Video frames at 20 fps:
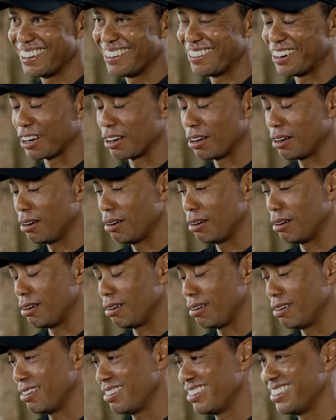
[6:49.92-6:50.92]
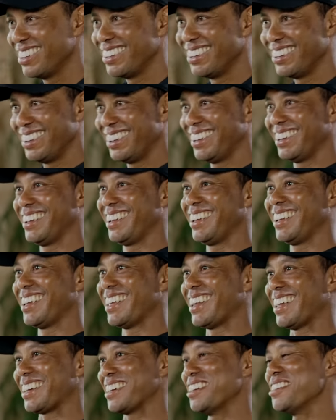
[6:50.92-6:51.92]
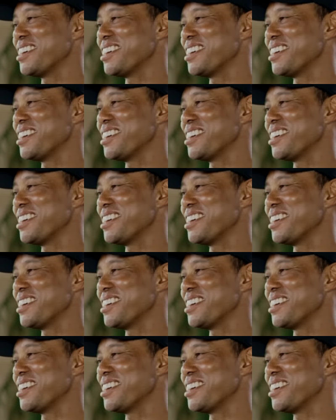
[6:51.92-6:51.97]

I'm like, oh. I'm like,